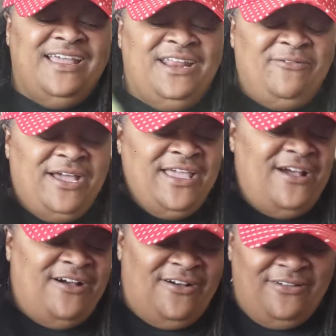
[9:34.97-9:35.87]
Anyway,
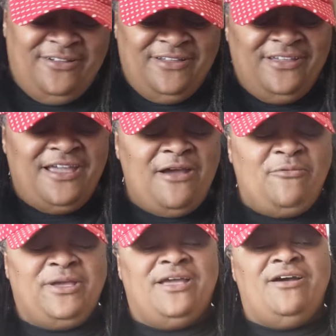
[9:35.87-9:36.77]
y'all, here
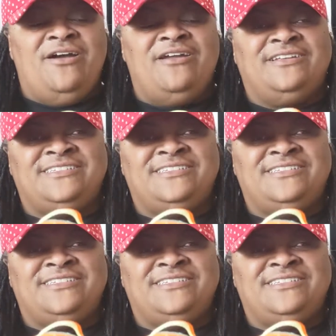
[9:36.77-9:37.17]
we are.